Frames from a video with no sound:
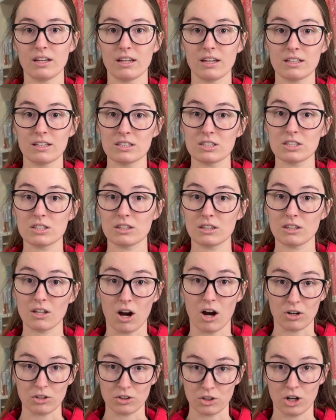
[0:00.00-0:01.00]
is
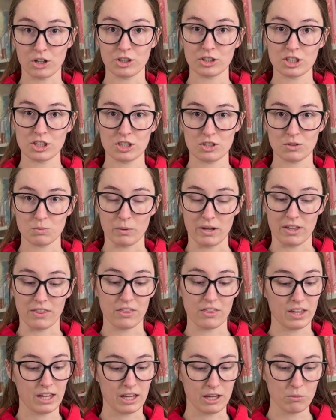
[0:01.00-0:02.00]
our largest
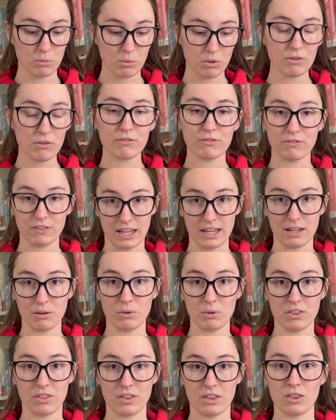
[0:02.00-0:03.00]
width, it will fit
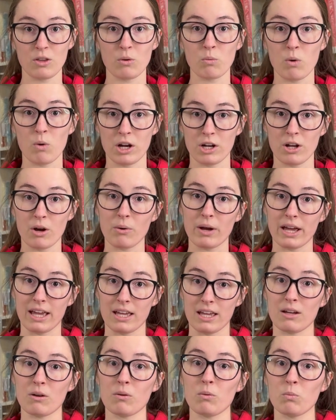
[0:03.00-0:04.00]
within the
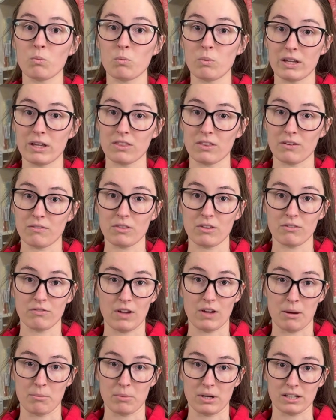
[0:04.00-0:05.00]
108 width of the
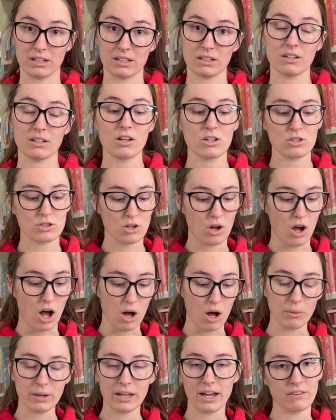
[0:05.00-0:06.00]
fabric. So
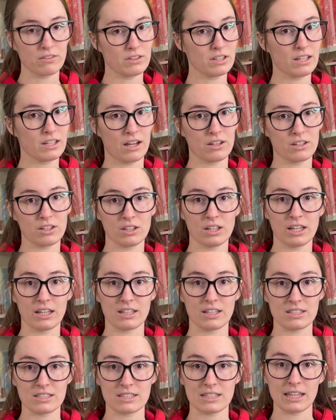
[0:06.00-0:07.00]
all we have to calculate
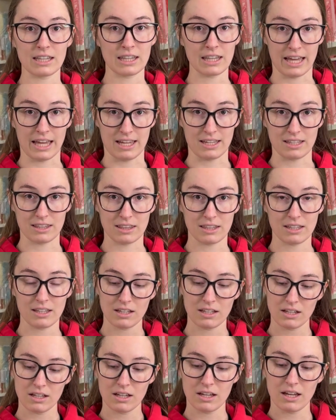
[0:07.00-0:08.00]
is the length.
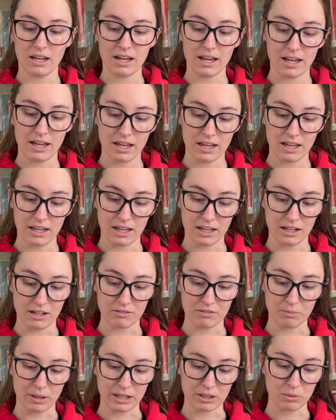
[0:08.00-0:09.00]
And
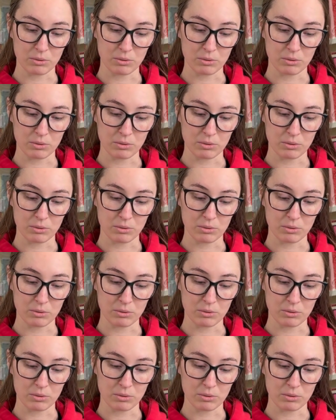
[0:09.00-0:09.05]
if my